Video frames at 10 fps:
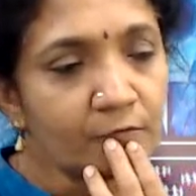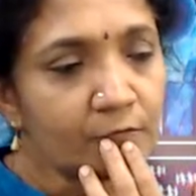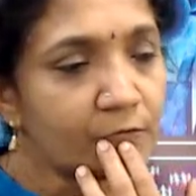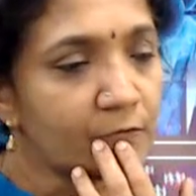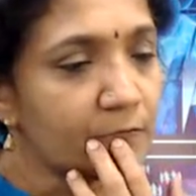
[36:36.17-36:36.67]

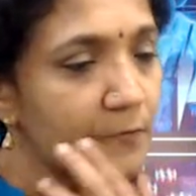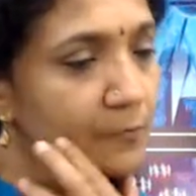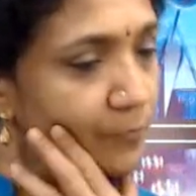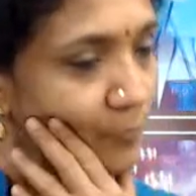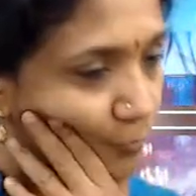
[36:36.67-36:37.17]

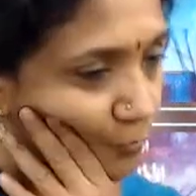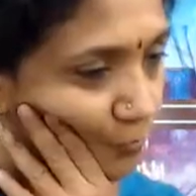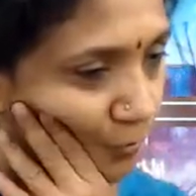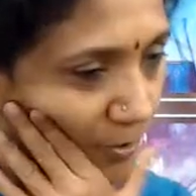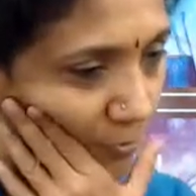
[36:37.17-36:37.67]
So
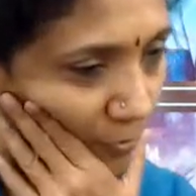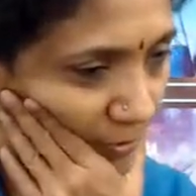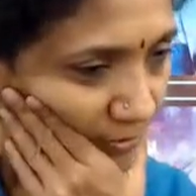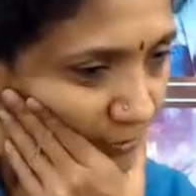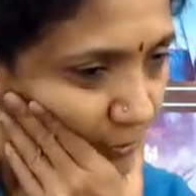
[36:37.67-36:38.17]
you are
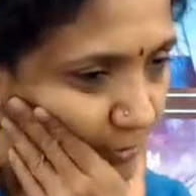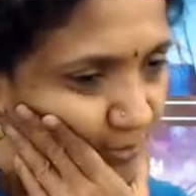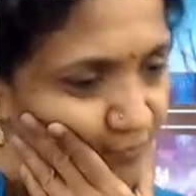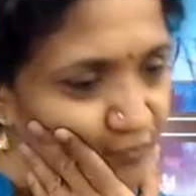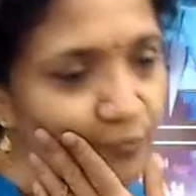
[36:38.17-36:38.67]
all
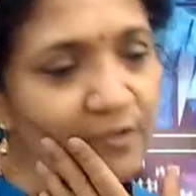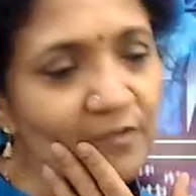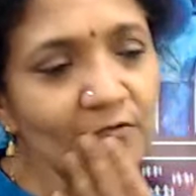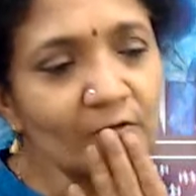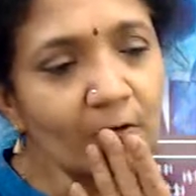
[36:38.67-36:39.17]
college
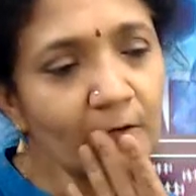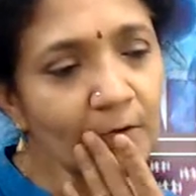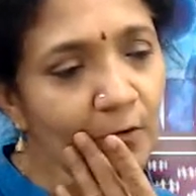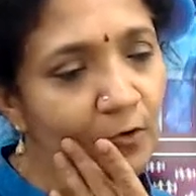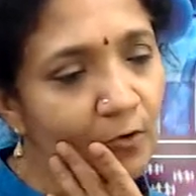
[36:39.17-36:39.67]
students or
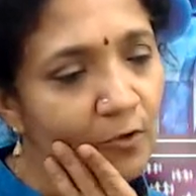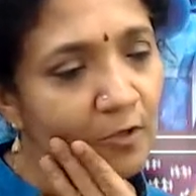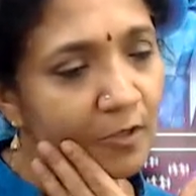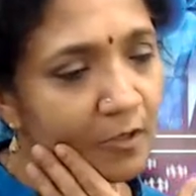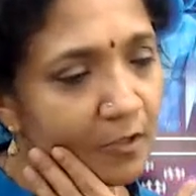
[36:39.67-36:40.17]
you're
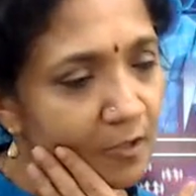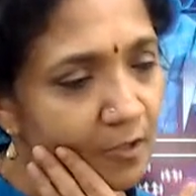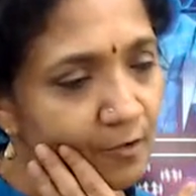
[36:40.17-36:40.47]
all